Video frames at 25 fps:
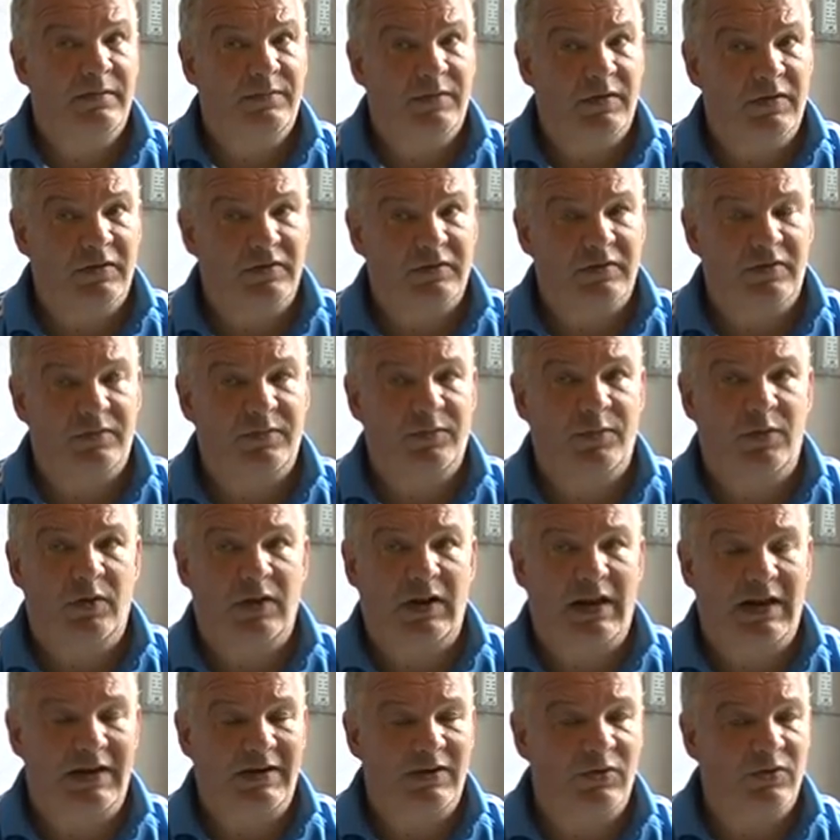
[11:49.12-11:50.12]
first of
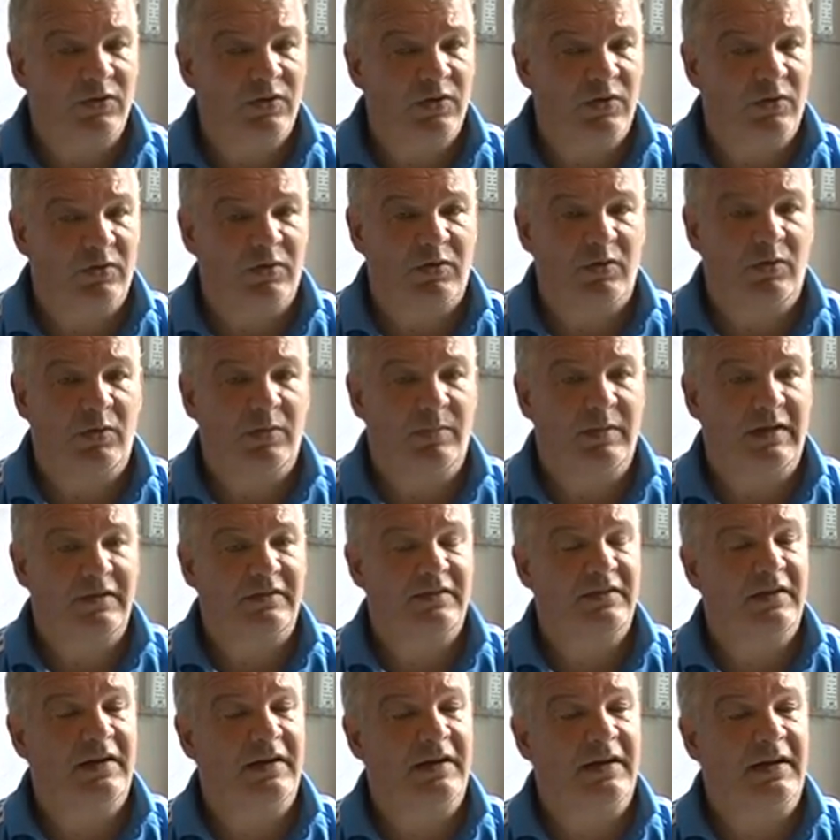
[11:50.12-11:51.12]
all, I don't know so
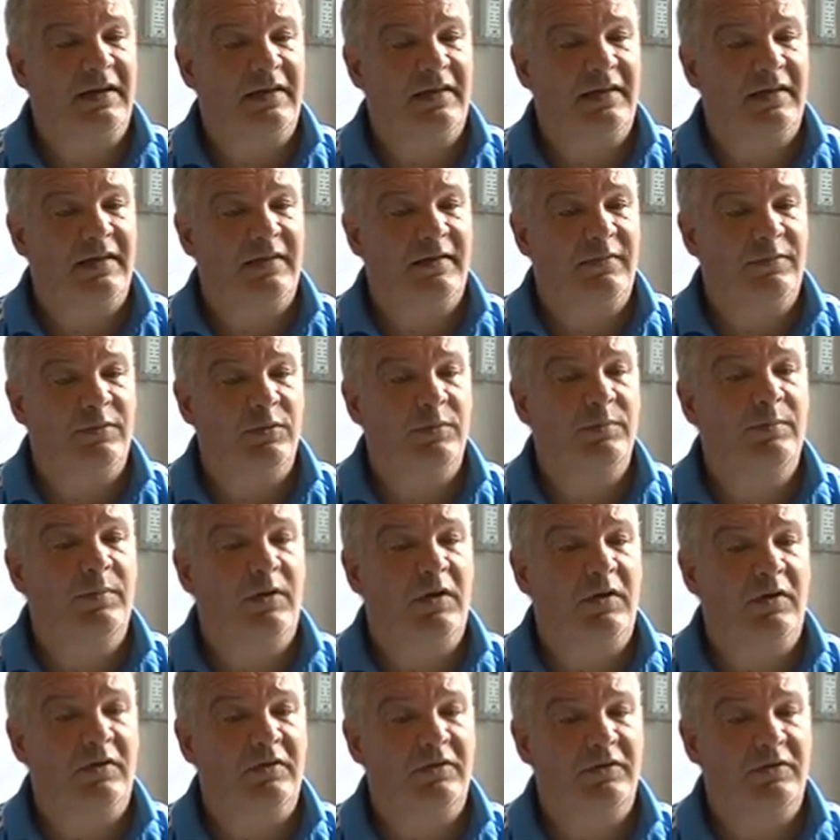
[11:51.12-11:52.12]
much Chinese
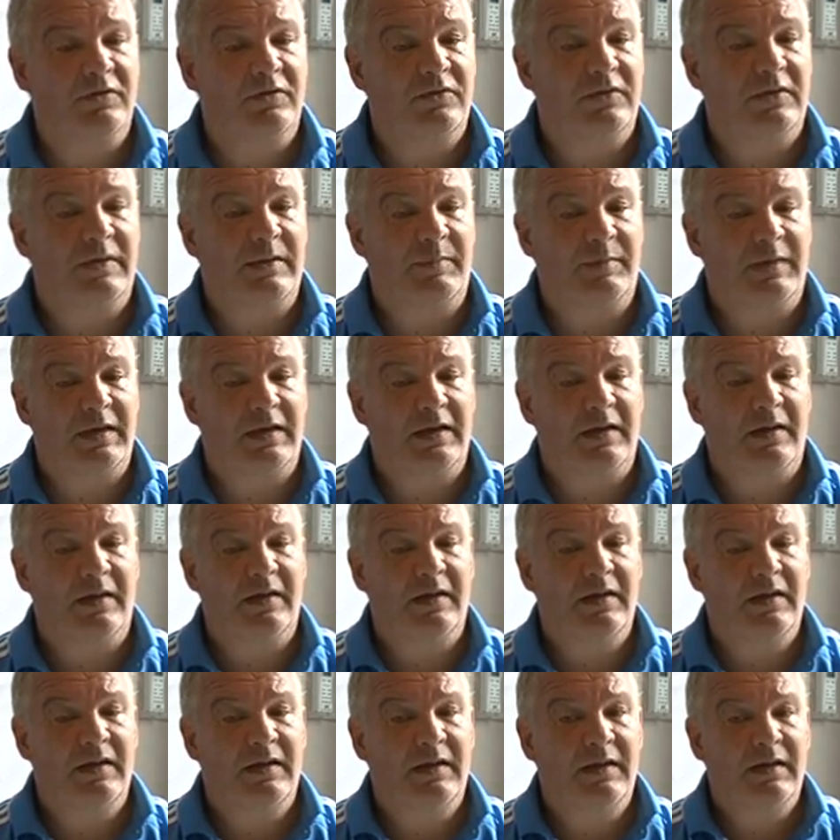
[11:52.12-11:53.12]
football system here,
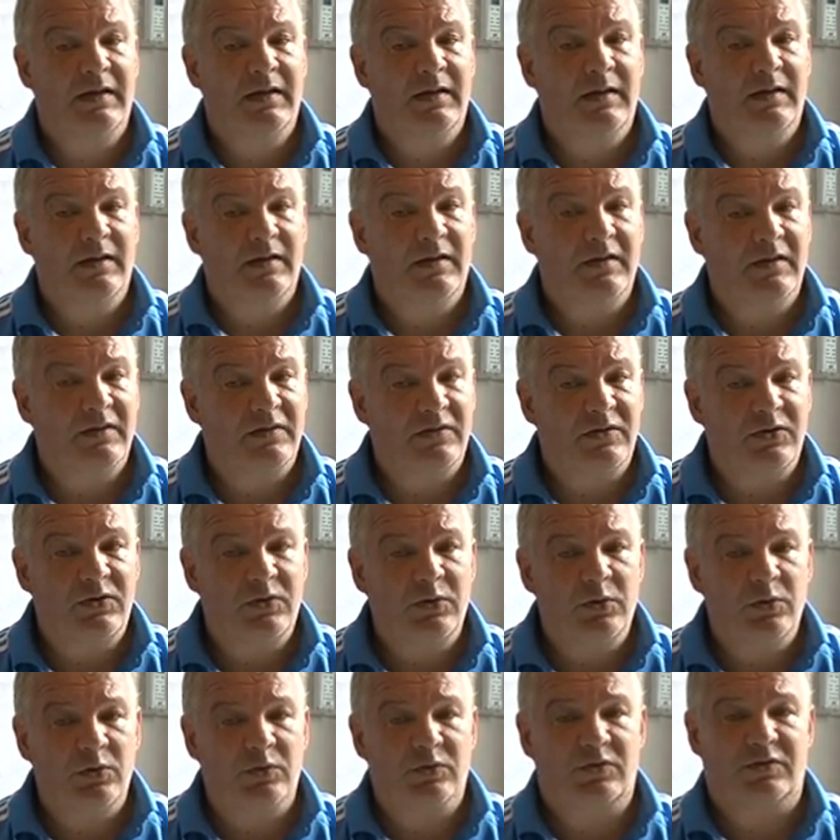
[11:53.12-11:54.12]
a
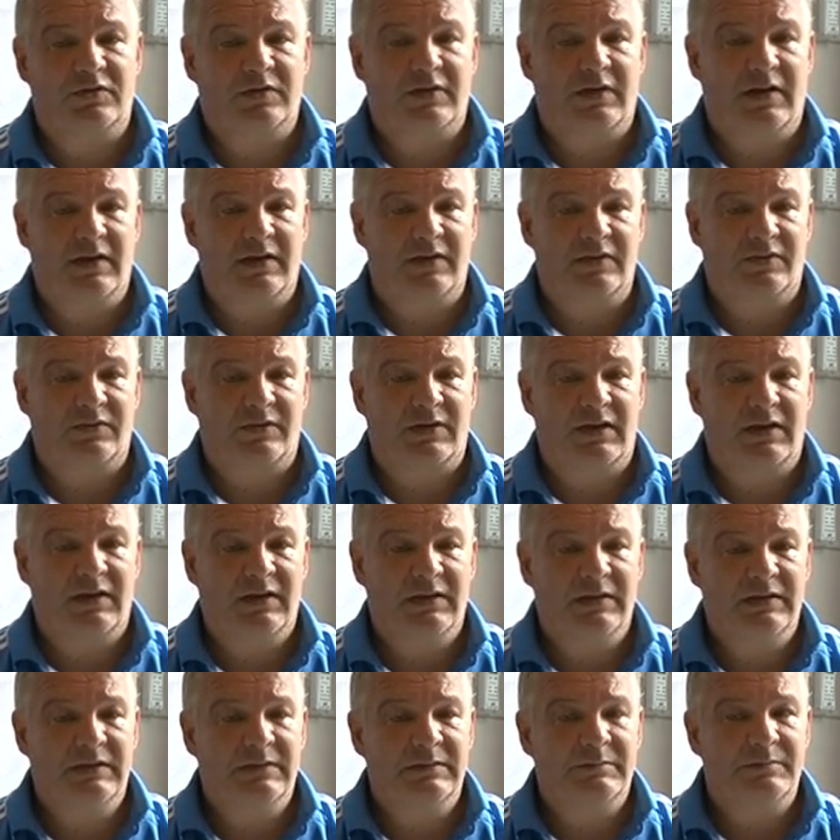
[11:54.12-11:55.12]
huge country.
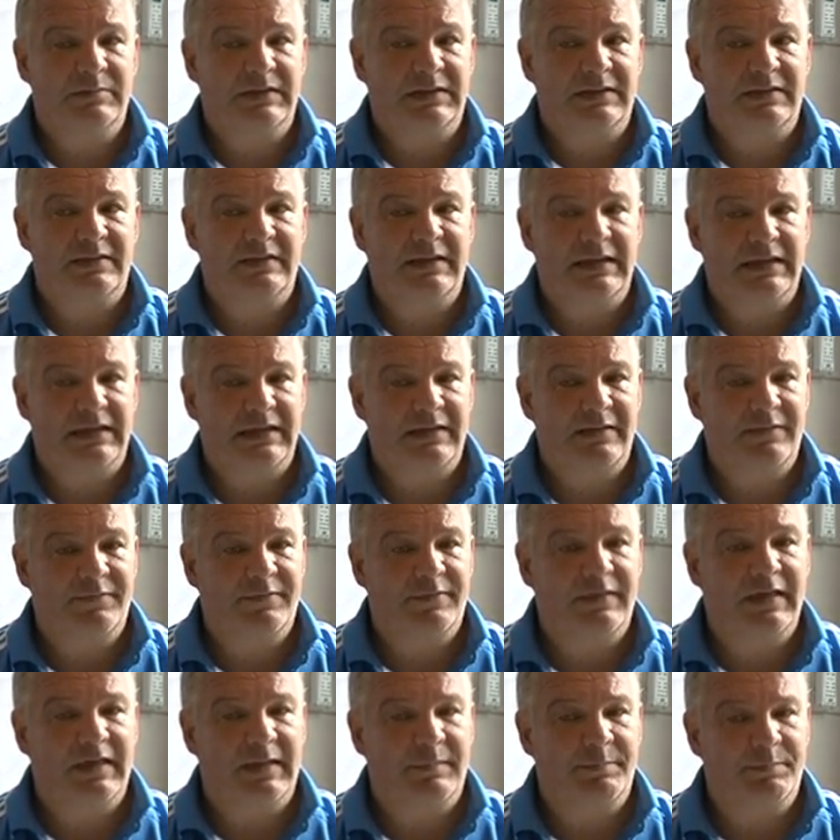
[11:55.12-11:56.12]
But
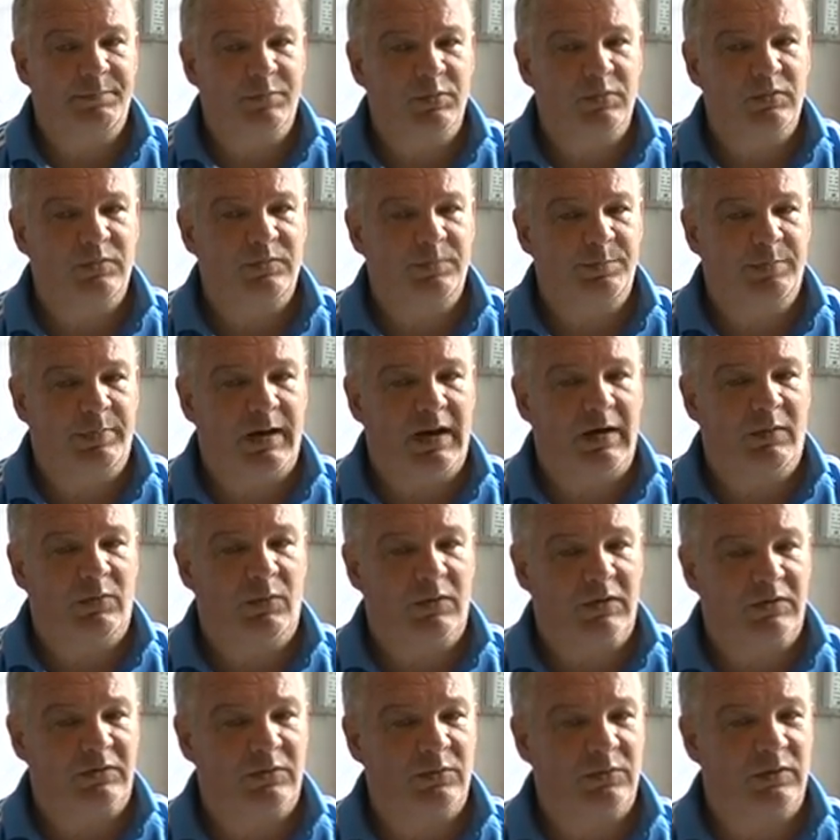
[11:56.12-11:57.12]
if they put
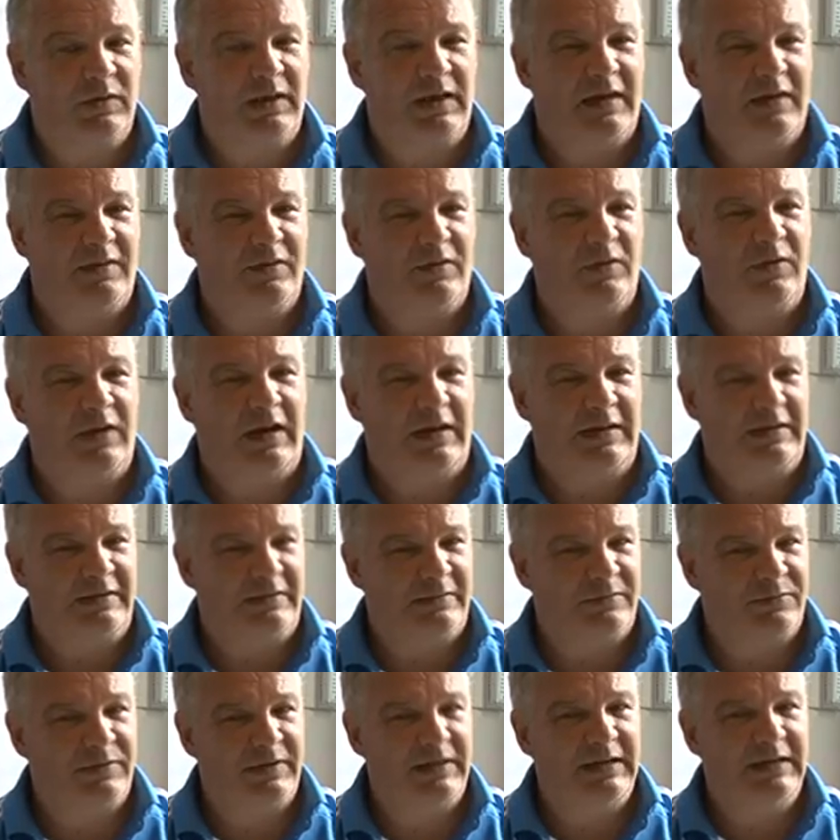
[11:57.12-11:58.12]
power together
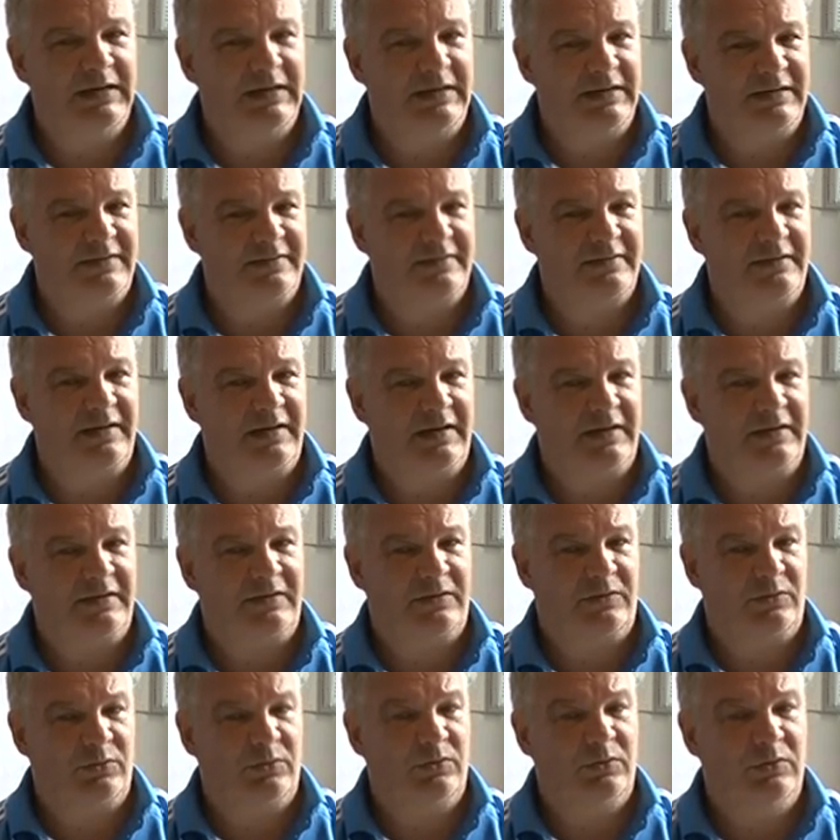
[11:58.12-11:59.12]
and really
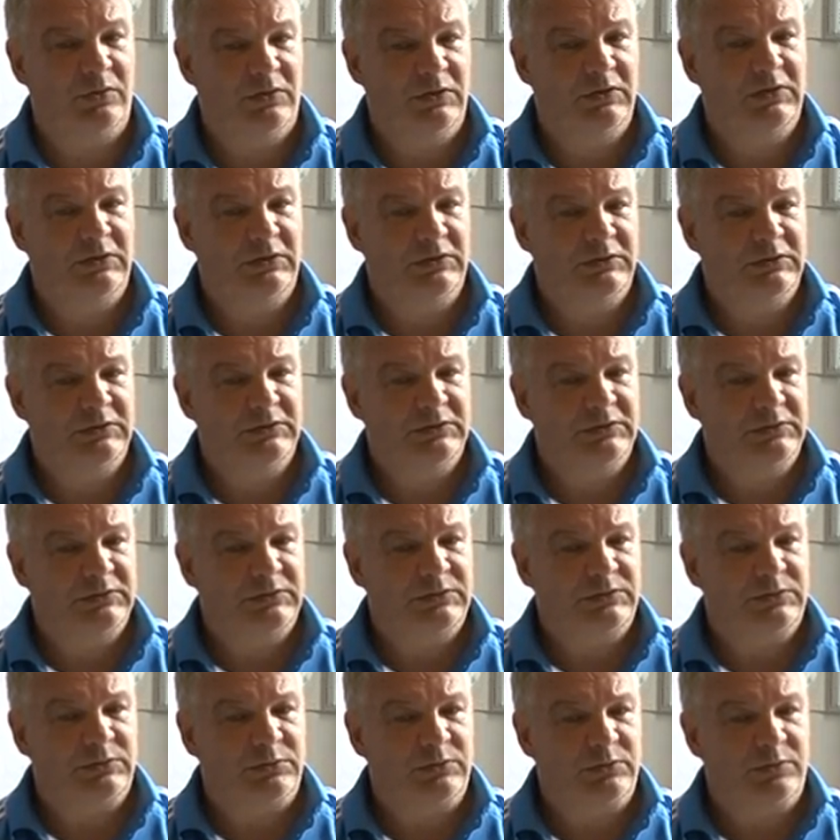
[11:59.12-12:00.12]
start to
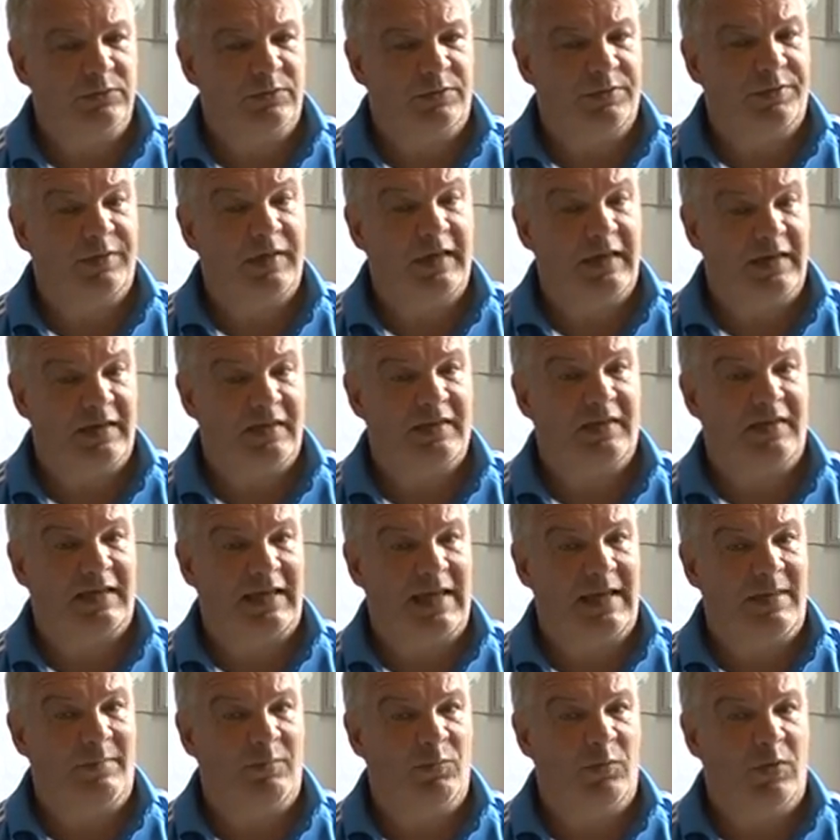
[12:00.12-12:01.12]
think
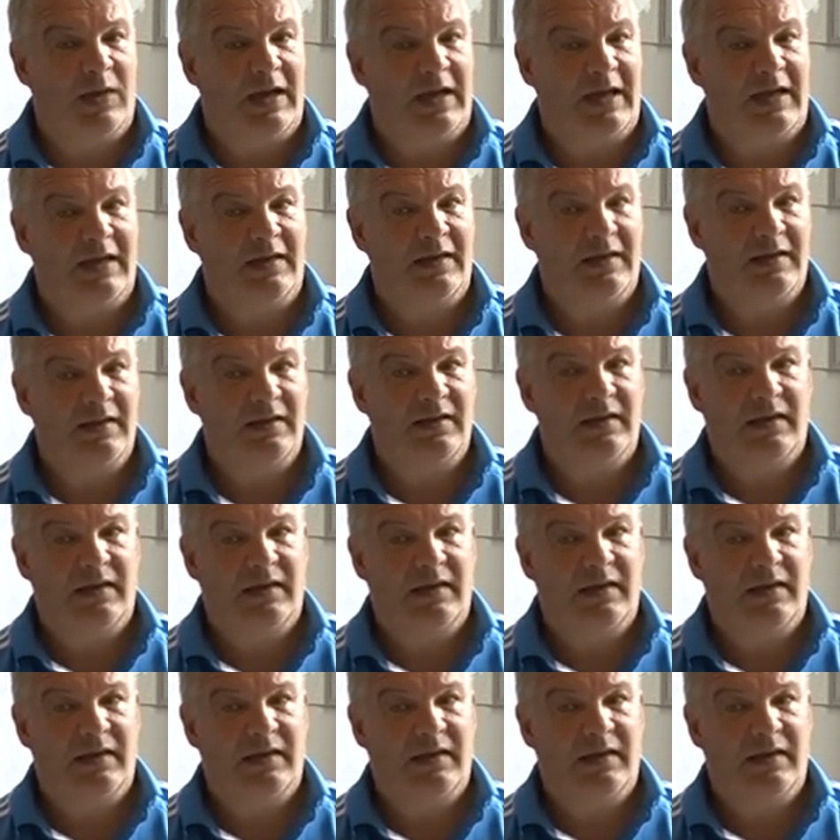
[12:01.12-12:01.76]
same way,